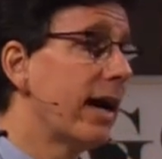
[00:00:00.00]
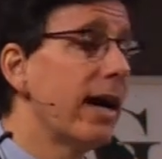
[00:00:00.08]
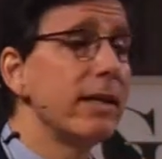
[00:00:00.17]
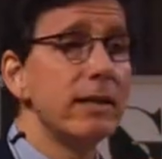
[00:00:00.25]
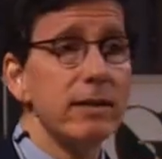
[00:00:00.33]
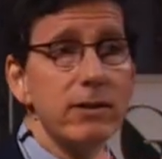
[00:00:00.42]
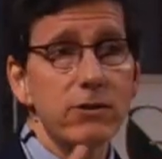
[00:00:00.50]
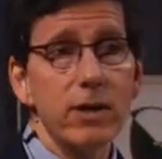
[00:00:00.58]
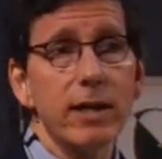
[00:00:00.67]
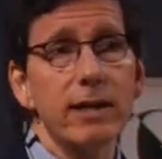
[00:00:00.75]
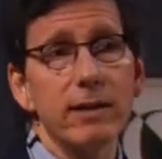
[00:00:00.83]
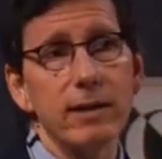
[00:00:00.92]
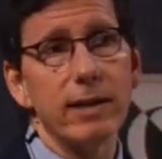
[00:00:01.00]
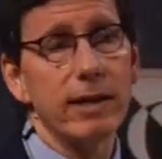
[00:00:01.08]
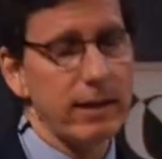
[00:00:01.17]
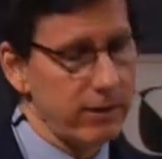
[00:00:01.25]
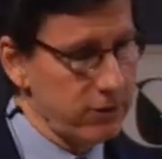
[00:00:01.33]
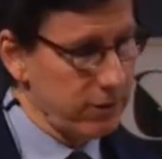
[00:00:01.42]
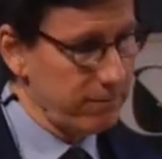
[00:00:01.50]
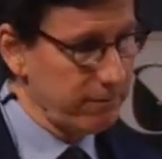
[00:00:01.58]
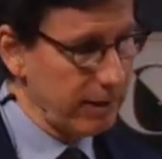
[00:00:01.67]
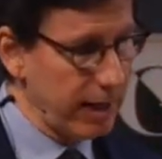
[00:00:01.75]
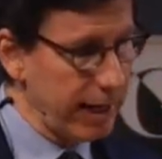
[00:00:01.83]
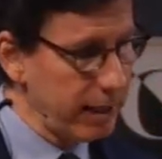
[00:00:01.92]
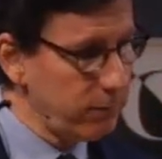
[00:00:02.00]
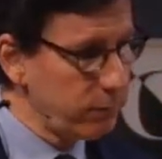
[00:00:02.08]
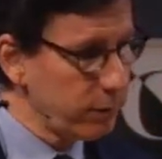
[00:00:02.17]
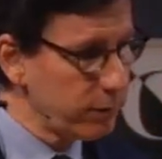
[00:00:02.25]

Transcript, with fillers: And then the second thing is, I at